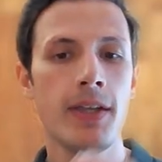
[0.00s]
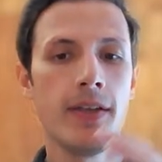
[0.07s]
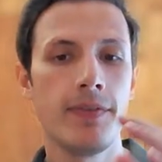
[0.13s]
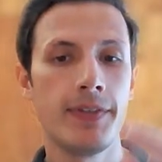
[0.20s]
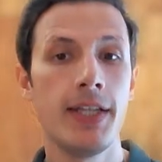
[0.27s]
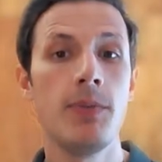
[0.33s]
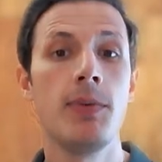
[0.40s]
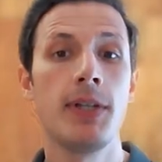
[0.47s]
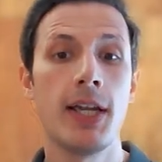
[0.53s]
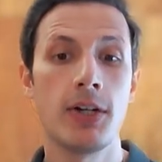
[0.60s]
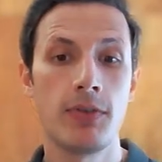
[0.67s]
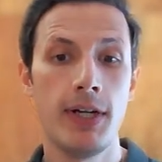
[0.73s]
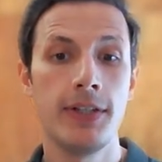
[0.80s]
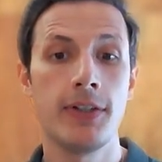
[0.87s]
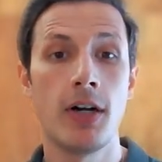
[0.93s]
Then we can
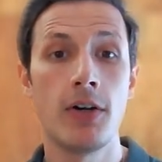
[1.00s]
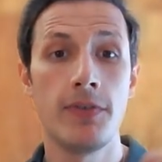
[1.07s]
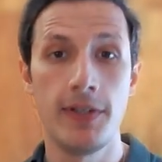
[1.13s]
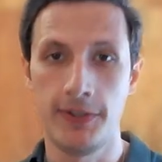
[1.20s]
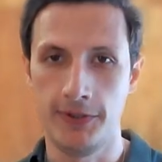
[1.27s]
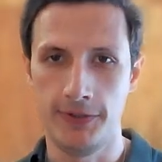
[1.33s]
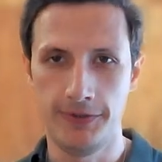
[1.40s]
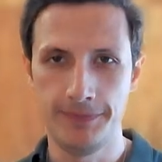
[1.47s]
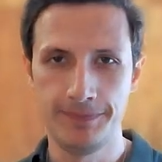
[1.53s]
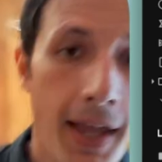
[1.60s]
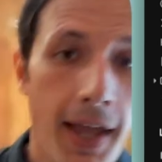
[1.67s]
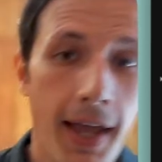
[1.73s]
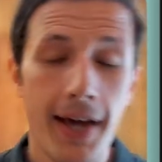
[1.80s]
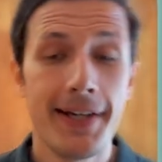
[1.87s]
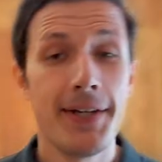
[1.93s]
create our filter.
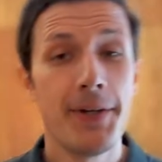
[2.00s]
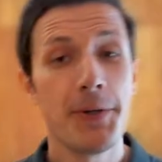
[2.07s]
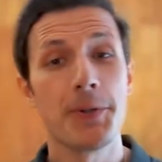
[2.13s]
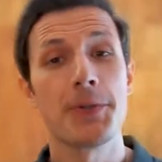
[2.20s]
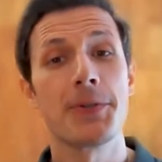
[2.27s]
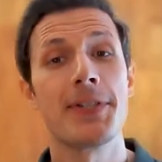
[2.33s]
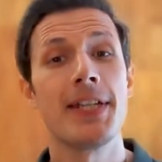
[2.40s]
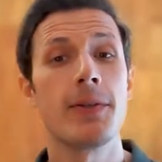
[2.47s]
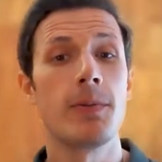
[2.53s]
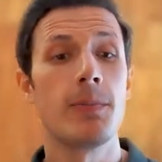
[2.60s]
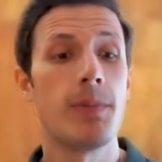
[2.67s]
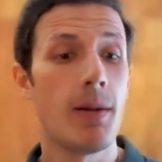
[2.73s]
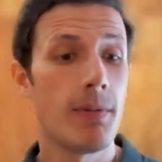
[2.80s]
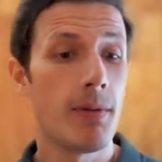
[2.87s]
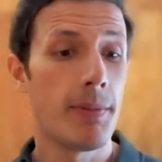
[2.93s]
And here you can see it will
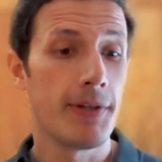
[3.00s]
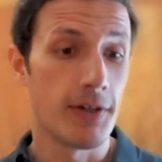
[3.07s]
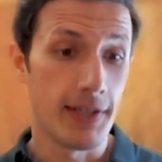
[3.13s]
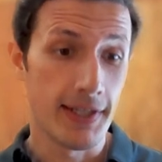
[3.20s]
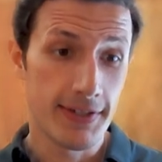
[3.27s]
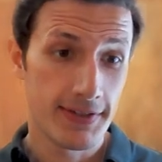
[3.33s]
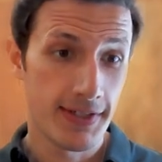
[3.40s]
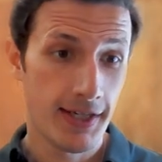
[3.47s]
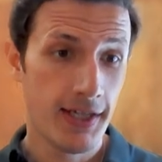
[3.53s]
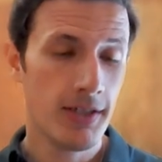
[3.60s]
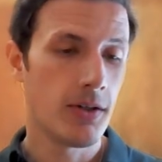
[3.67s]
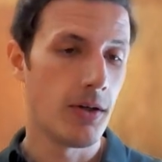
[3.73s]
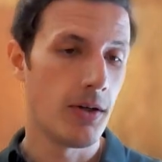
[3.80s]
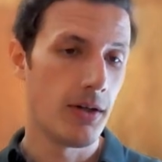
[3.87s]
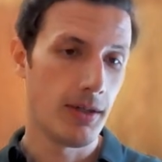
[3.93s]
pop up in our list here
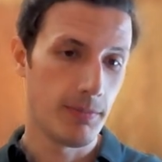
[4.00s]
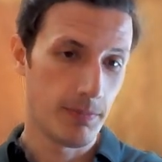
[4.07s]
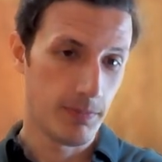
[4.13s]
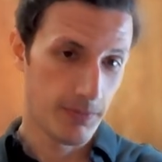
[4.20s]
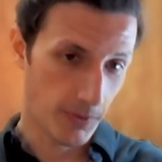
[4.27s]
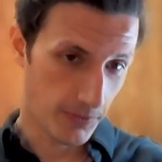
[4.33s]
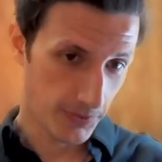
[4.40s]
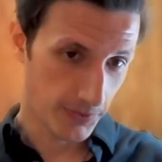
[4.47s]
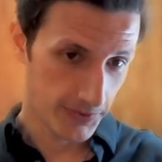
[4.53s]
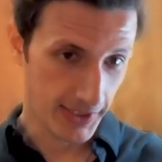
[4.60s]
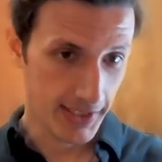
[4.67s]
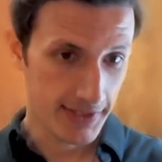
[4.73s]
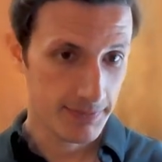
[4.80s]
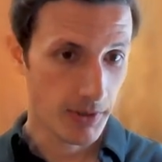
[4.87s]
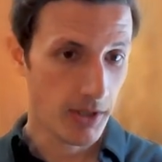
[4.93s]
on the
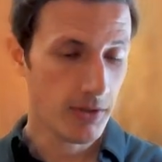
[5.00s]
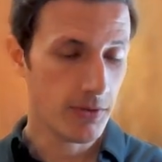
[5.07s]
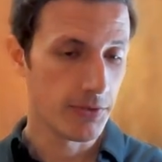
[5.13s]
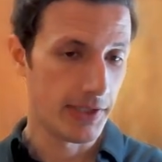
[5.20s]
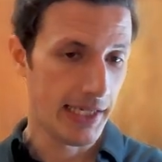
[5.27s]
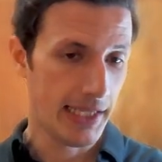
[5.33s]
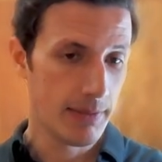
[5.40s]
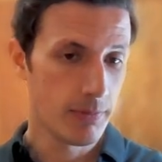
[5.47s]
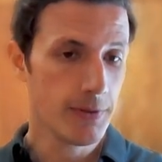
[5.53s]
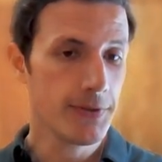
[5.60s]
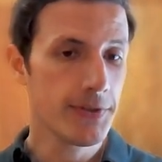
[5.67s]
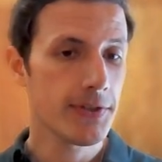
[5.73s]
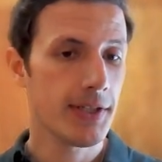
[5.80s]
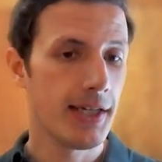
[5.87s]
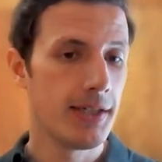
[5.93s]
sidebar on the
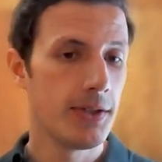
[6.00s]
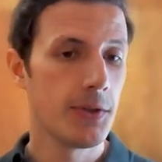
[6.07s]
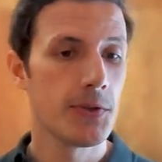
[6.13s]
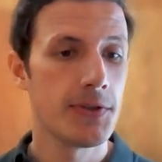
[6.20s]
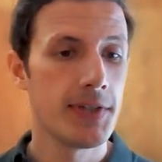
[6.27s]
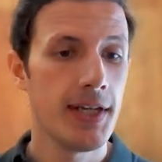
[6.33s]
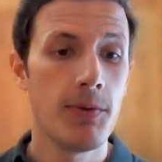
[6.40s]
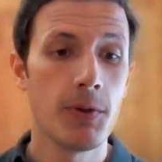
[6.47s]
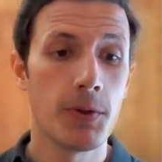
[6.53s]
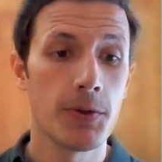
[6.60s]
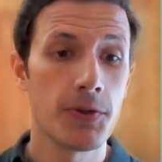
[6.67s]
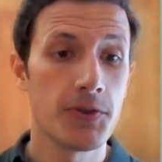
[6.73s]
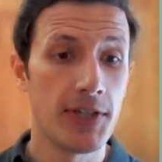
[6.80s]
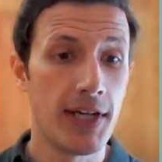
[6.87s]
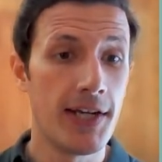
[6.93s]
labels. And you can see here we can
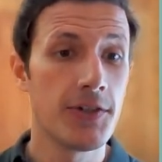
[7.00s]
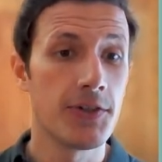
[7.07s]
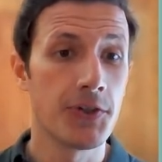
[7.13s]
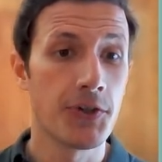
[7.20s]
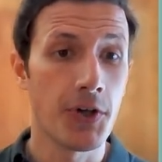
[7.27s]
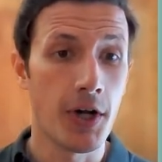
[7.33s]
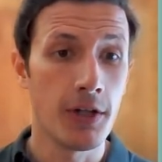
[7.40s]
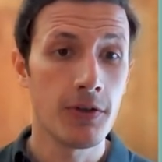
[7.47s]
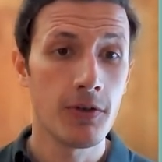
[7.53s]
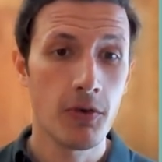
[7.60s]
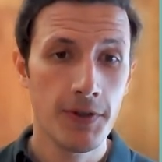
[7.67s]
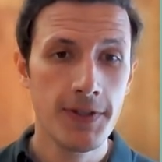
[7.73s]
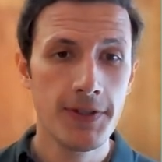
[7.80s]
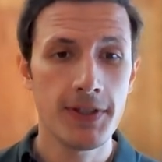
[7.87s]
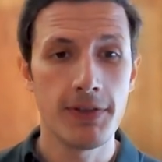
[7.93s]
also change the color of
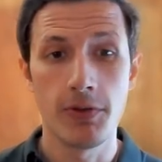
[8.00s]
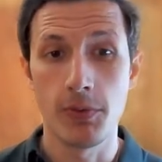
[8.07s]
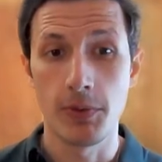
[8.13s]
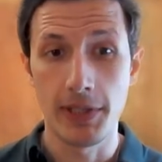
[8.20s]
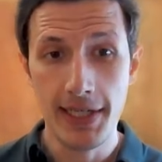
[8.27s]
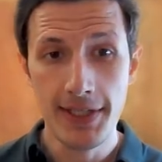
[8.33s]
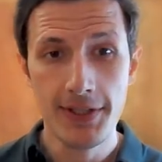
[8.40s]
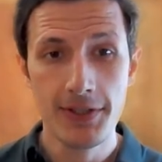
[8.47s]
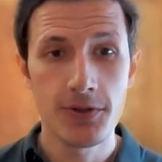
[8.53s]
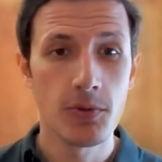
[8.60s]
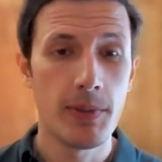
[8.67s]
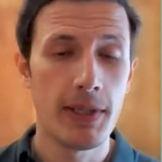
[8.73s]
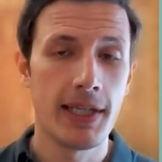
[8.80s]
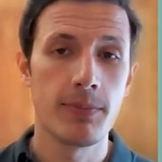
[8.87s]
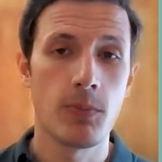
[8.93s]
it if you would like to
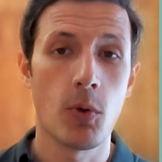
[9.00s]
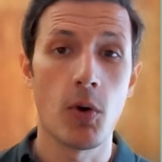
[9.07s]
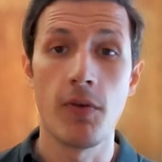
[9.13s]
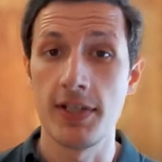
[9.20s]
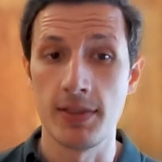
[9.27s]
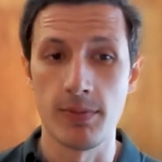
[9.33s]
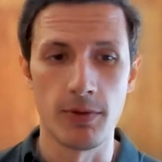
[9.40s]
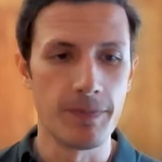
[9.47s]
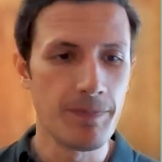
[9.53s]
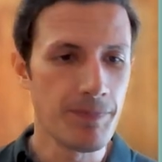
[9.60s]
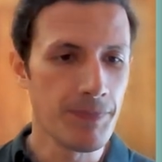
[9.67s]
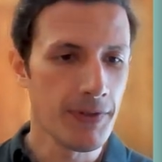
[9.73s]
make it more visible.